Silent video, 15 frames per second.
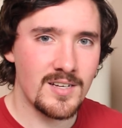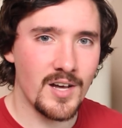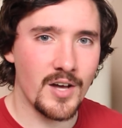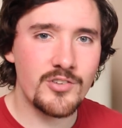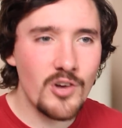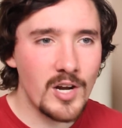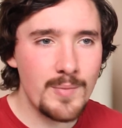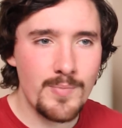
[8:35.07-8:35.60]
Are
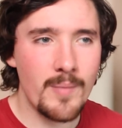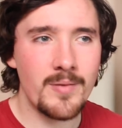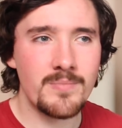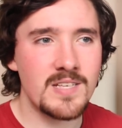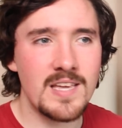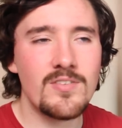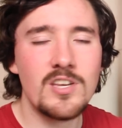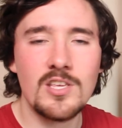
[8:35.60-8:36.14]
trolley
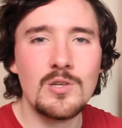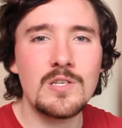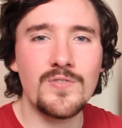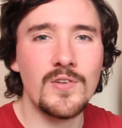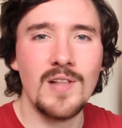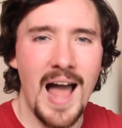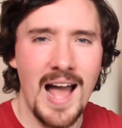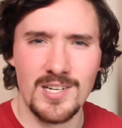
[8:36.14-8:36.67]
problems even
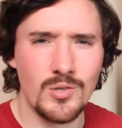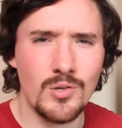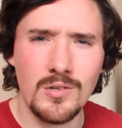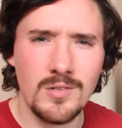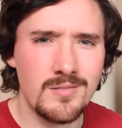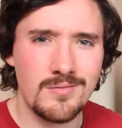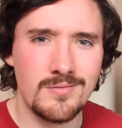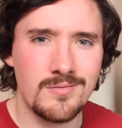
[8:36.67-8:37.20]
useful at all?